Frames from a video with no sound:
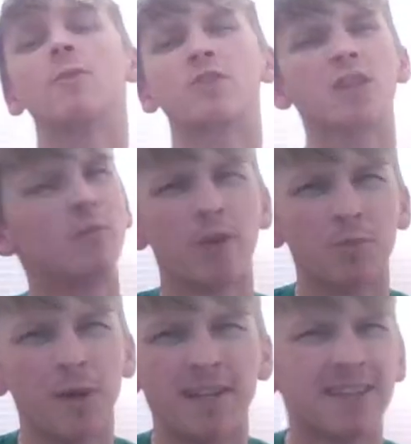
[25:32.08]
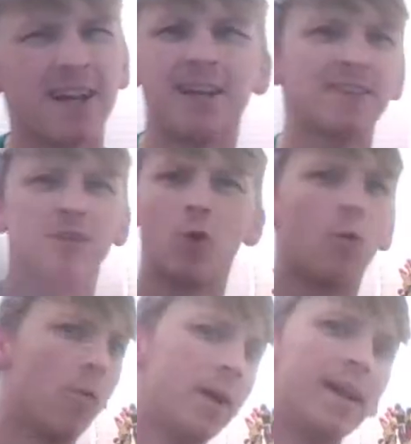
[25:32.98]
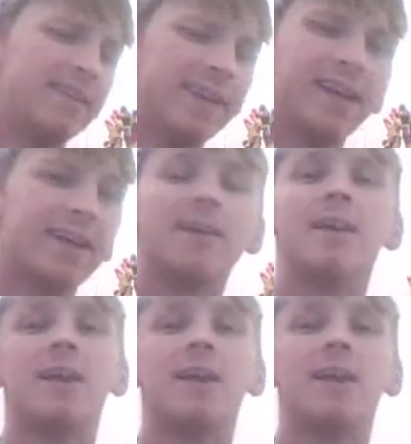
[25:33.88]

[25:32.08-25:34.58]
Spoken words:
obviously the WrestleMania sign isn't all the way in the air.